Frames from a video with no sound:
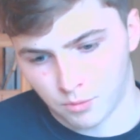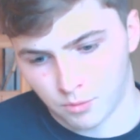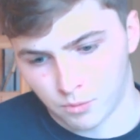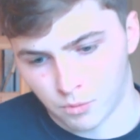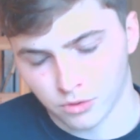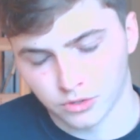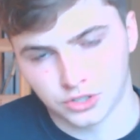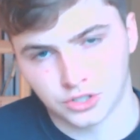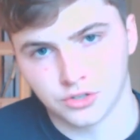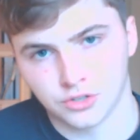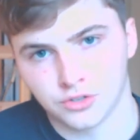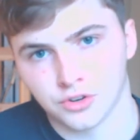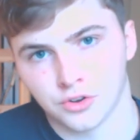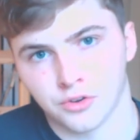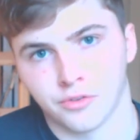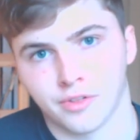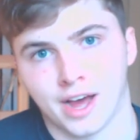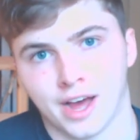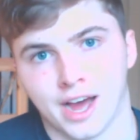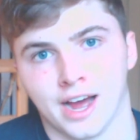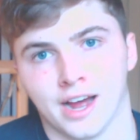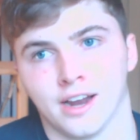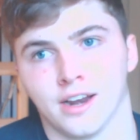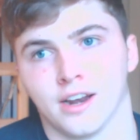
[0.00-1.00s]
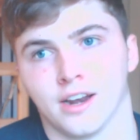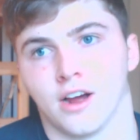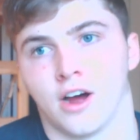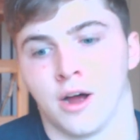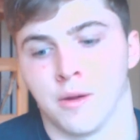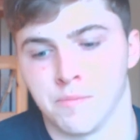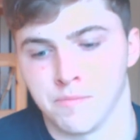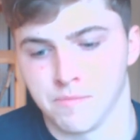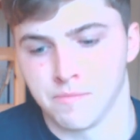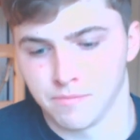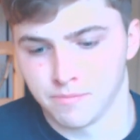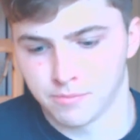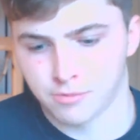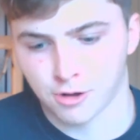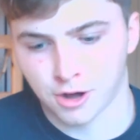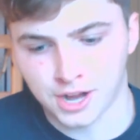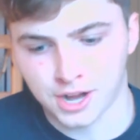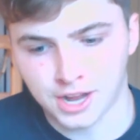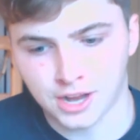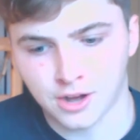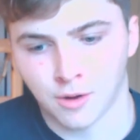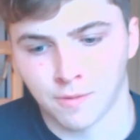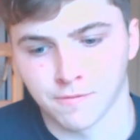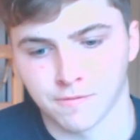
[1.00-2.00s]
once you do that, I'm
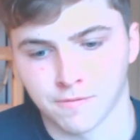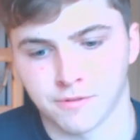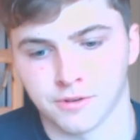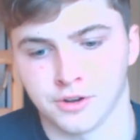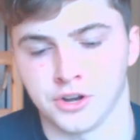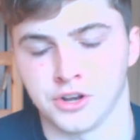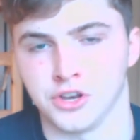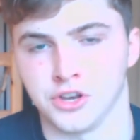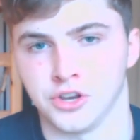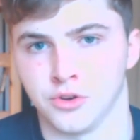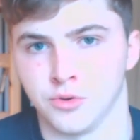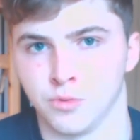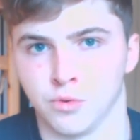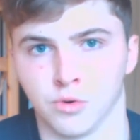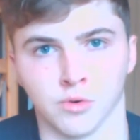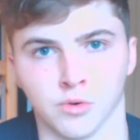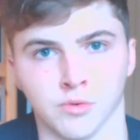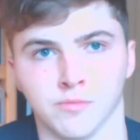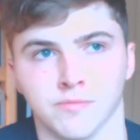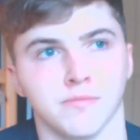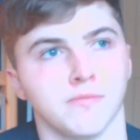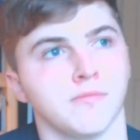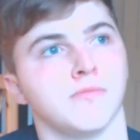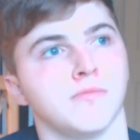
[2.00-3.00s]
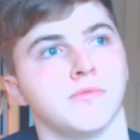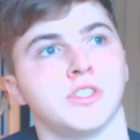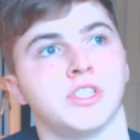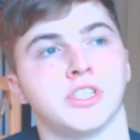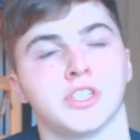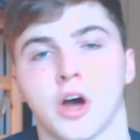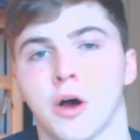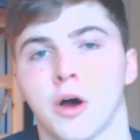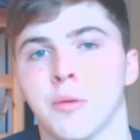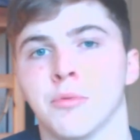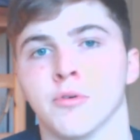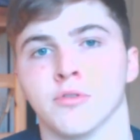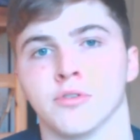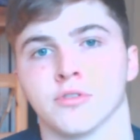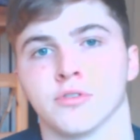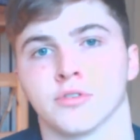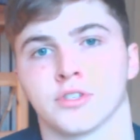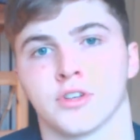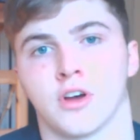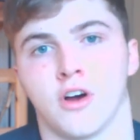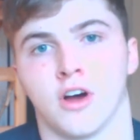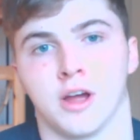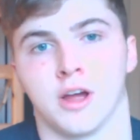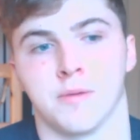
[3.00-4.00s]
pretty confident you will double
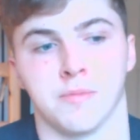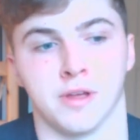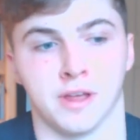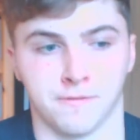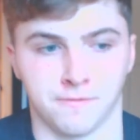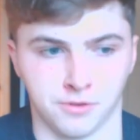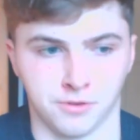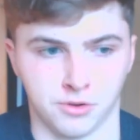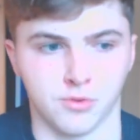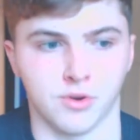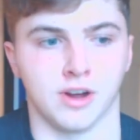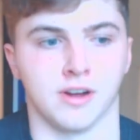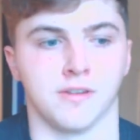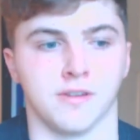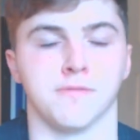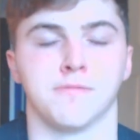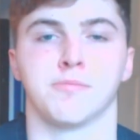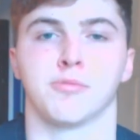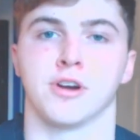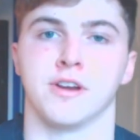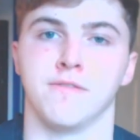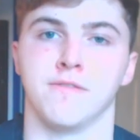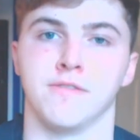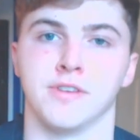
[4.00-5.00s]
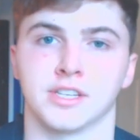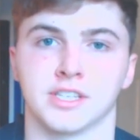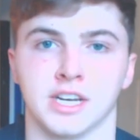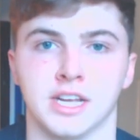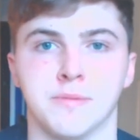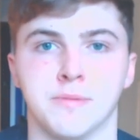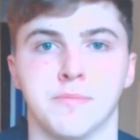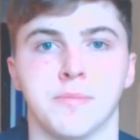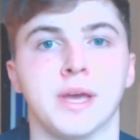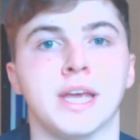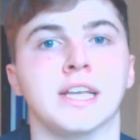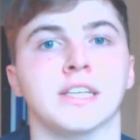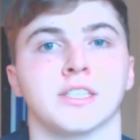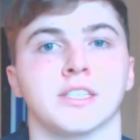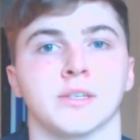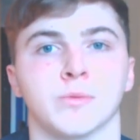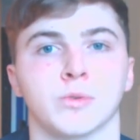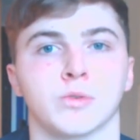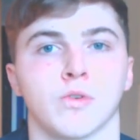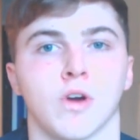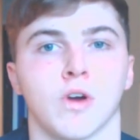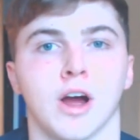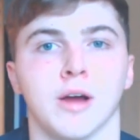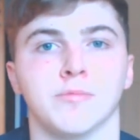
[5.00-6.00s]
your time if you have previously been
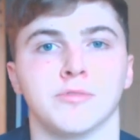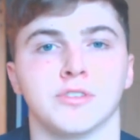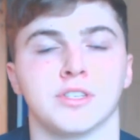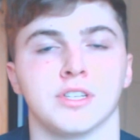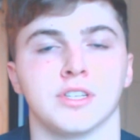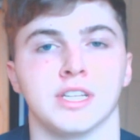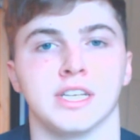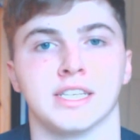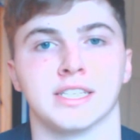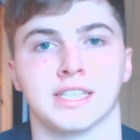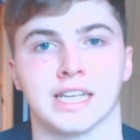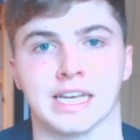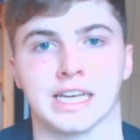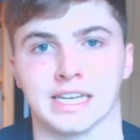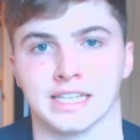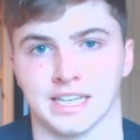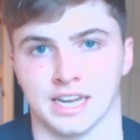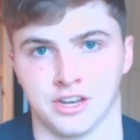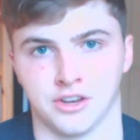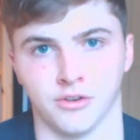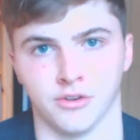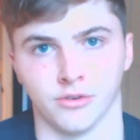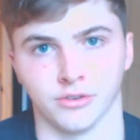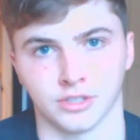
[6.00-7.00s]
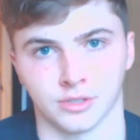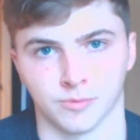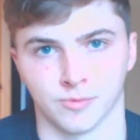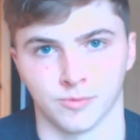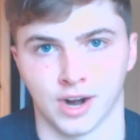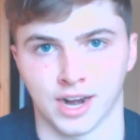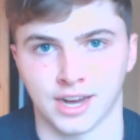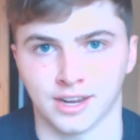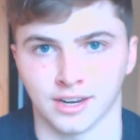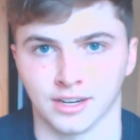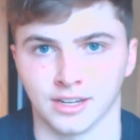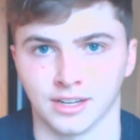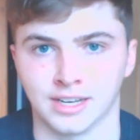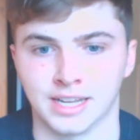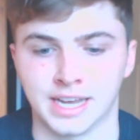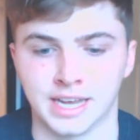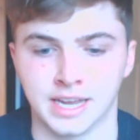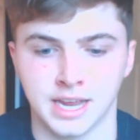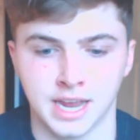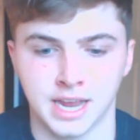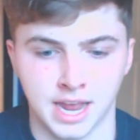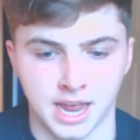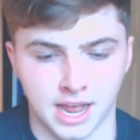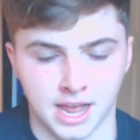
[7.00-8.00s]
subscribed to these things and use them
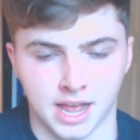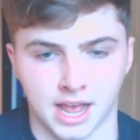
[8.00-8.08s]
regularly.